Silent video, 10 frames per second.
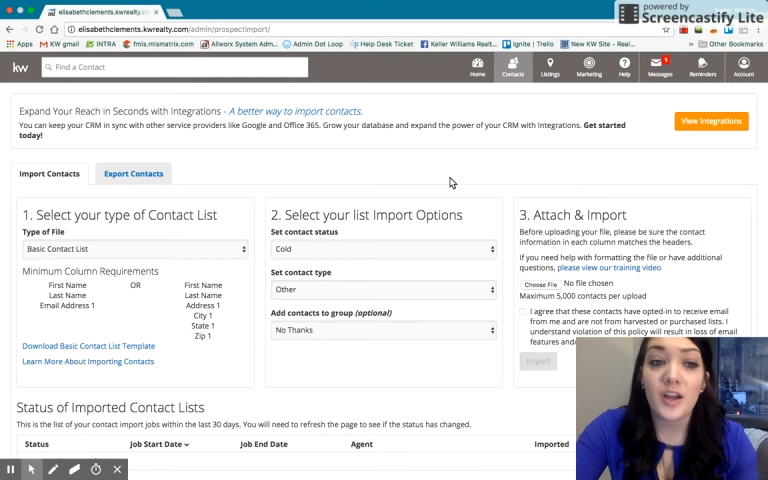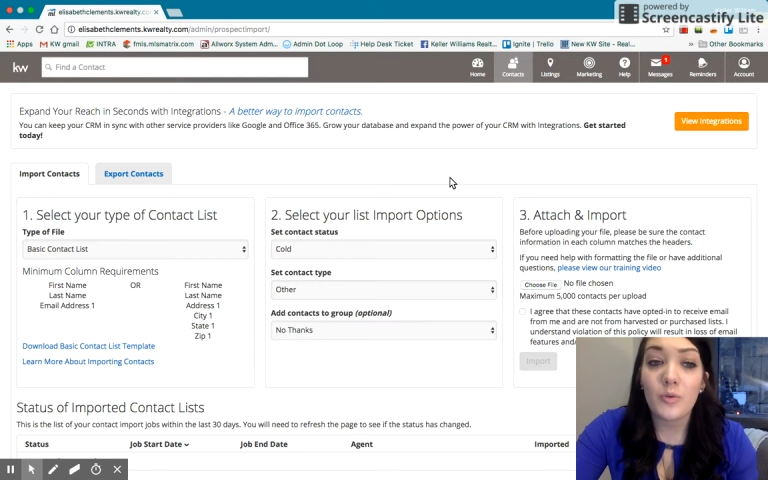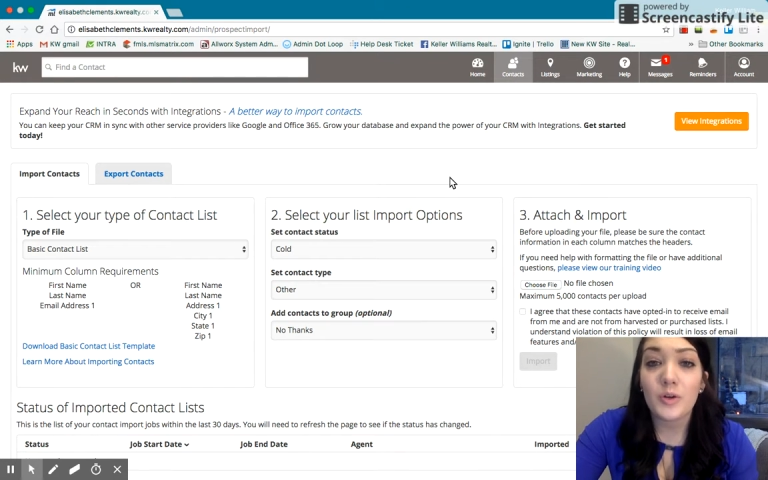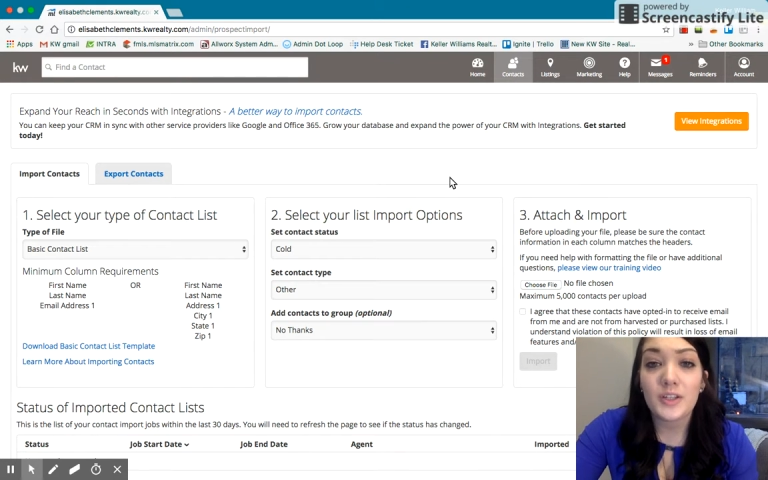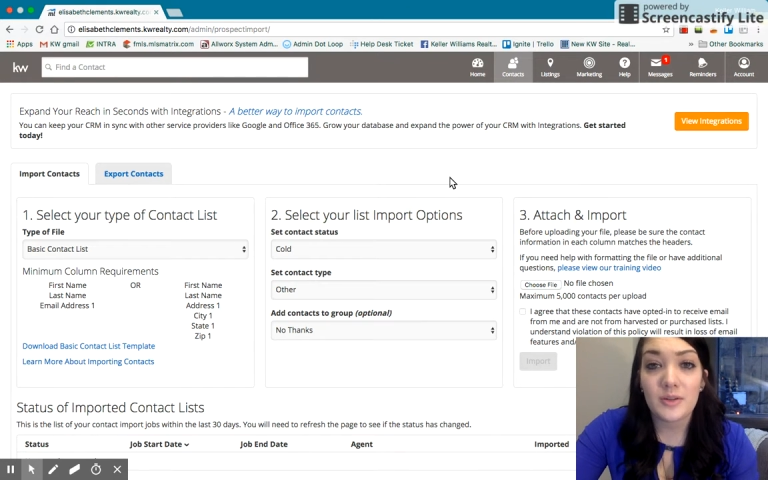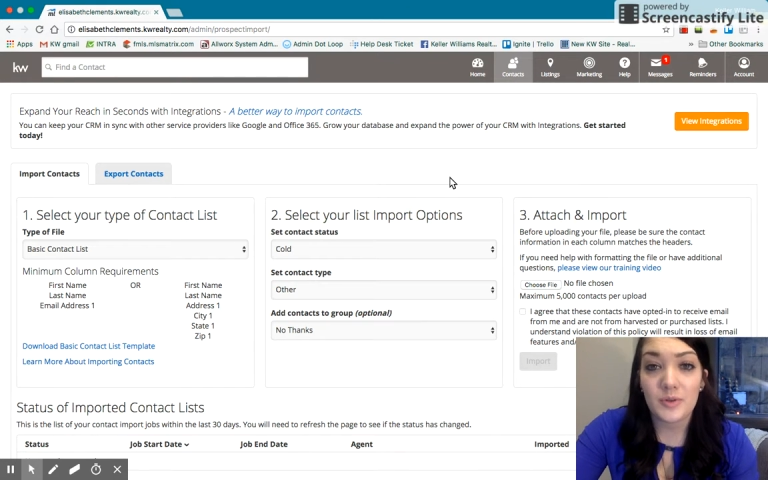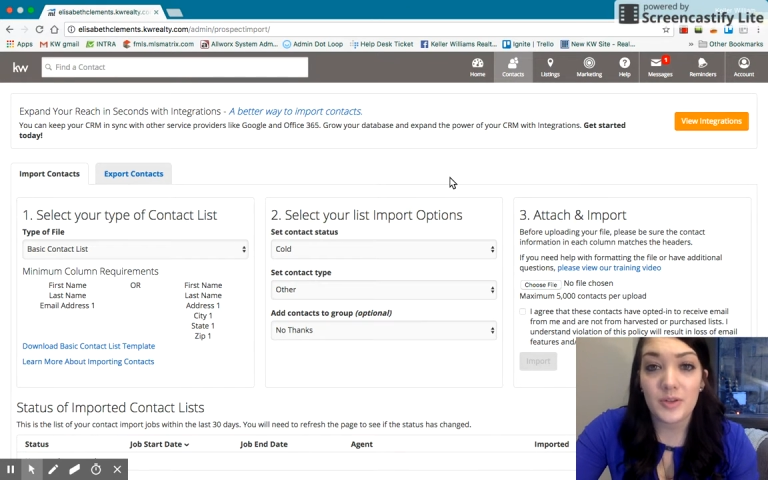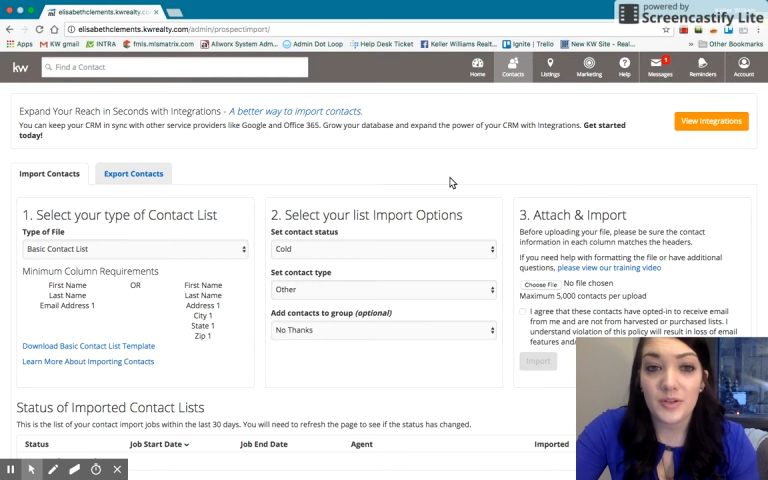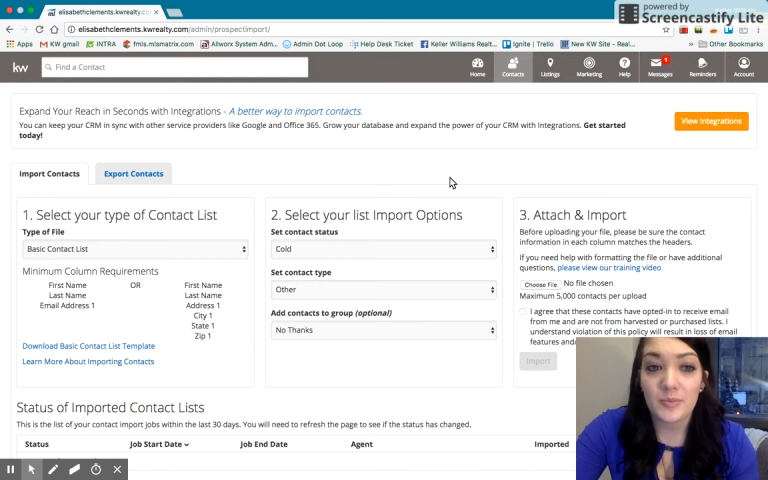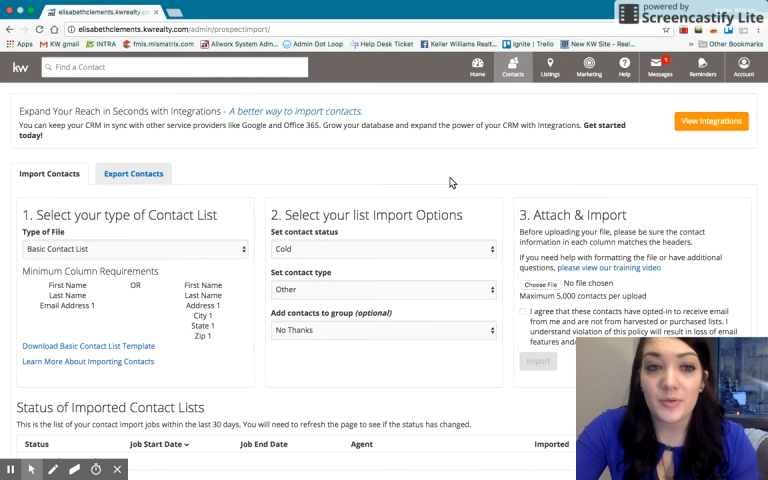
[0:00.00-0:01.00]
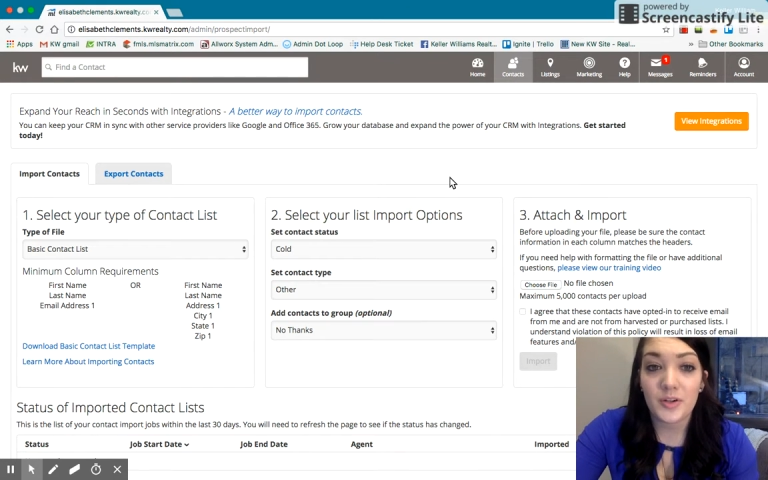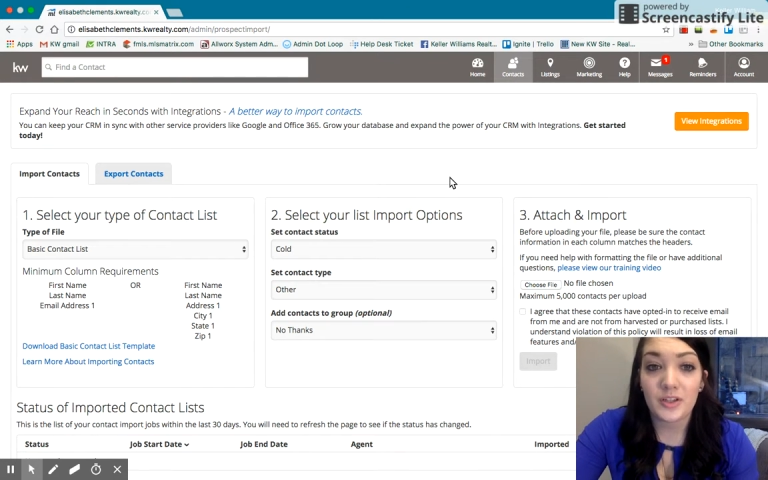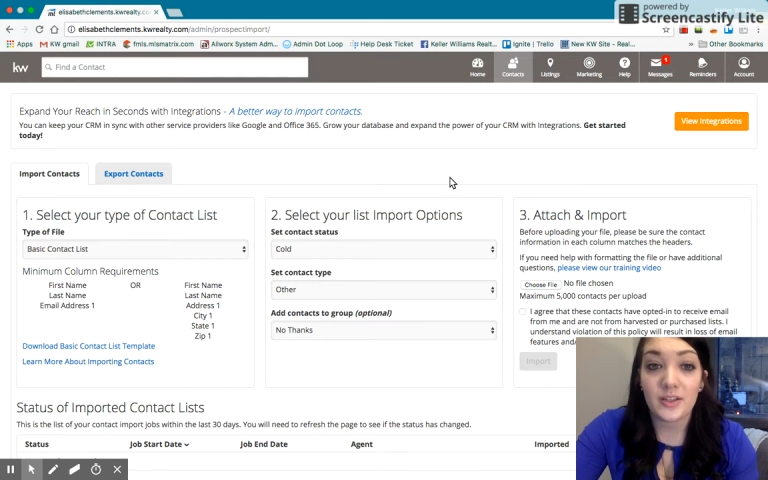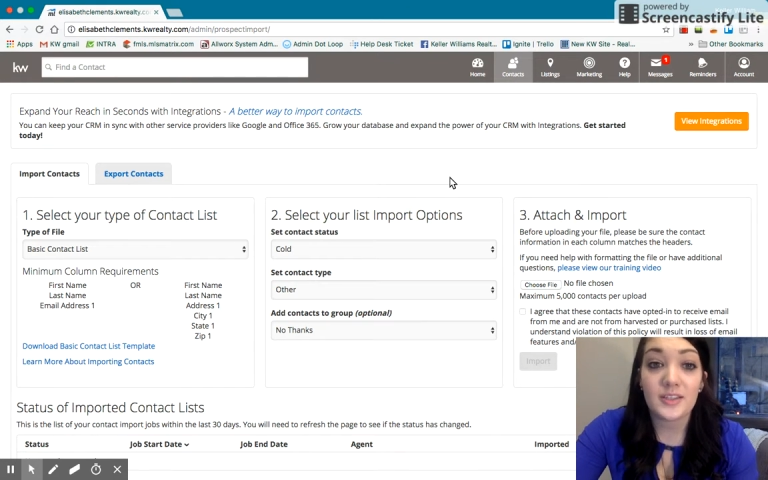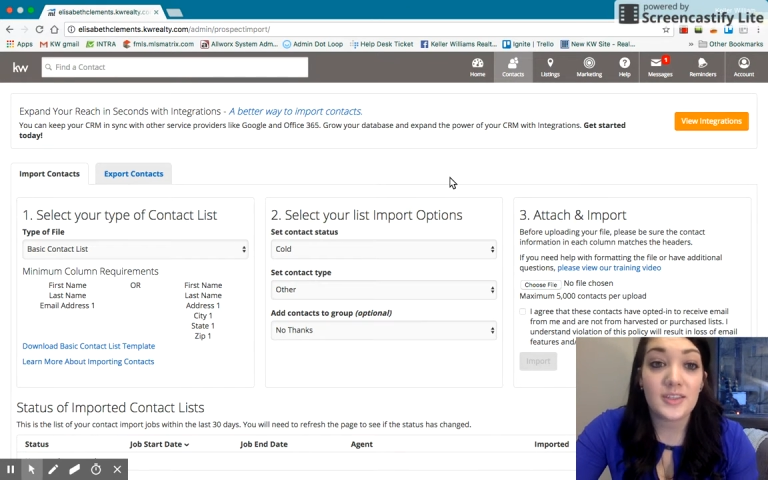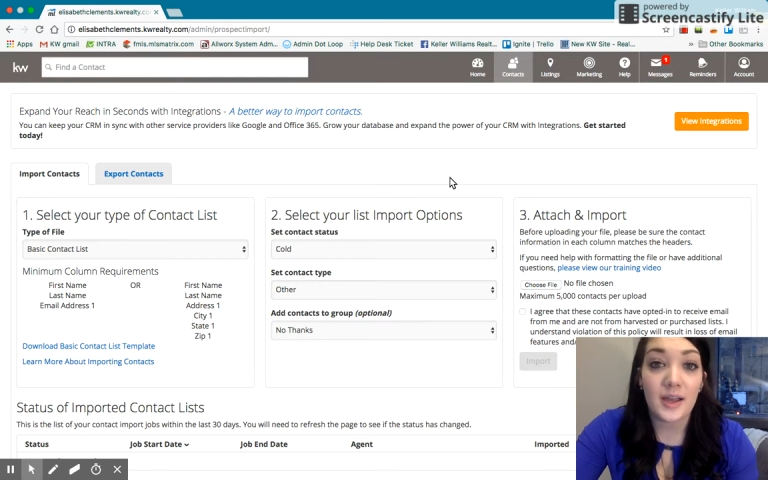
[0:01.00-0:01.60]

not working when you import your list,